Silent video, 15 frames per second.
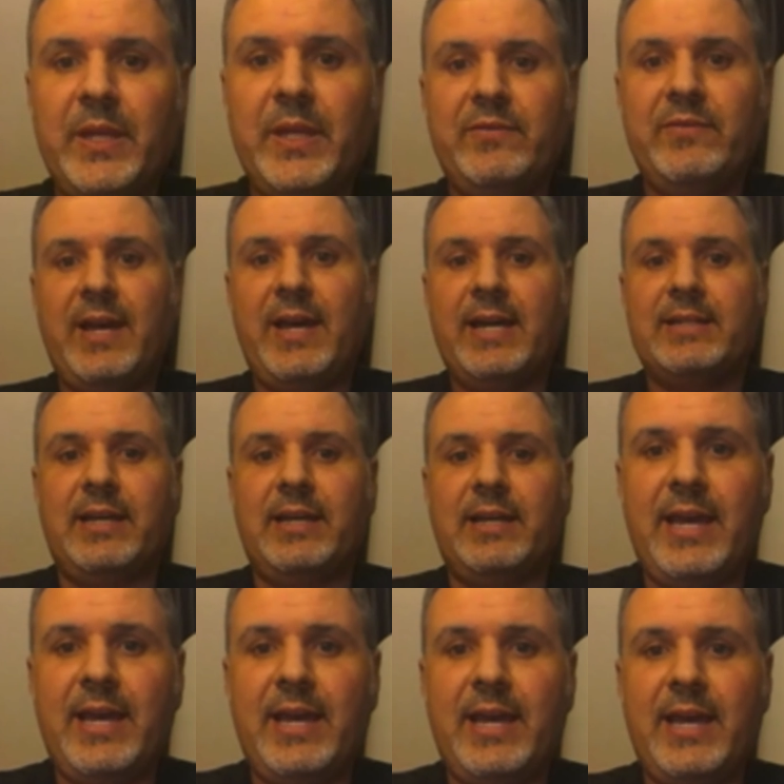In fact,
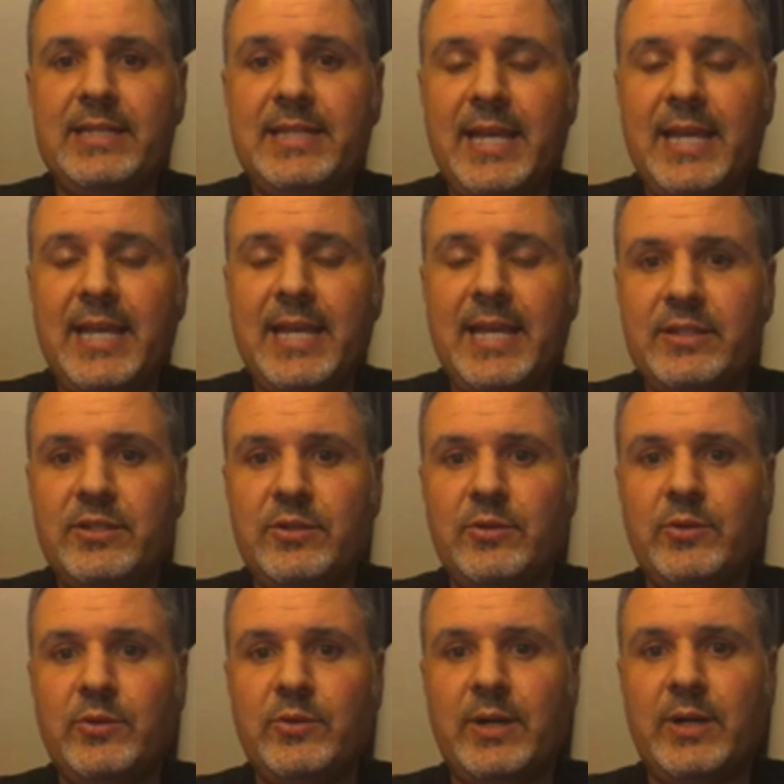I've had it dated
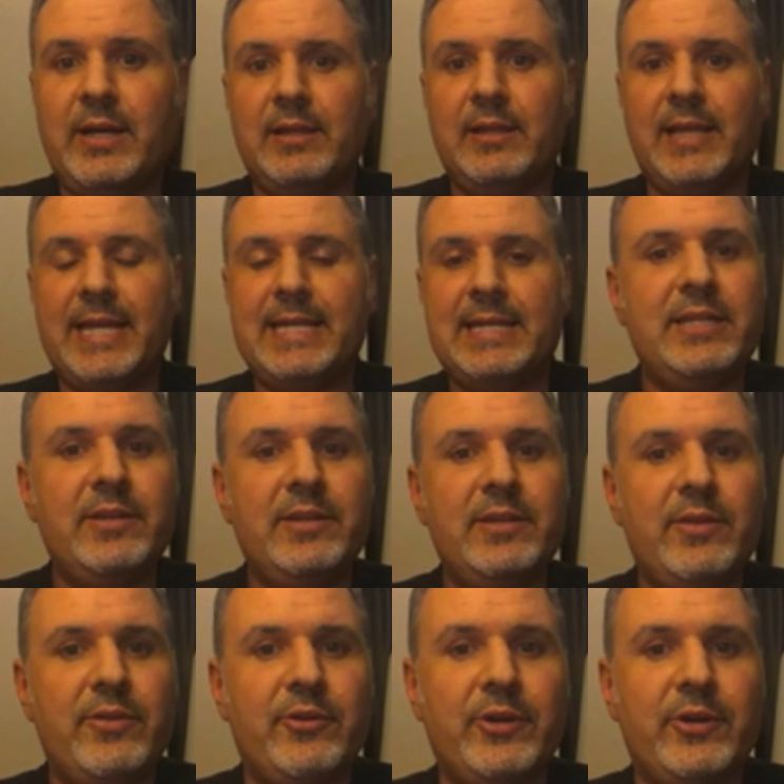to uh, the late
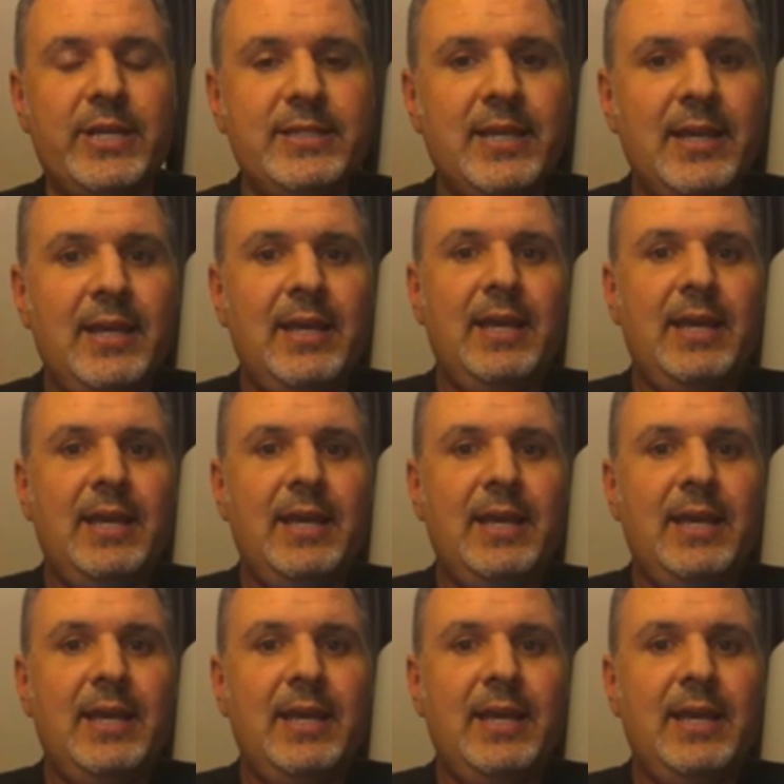1930s.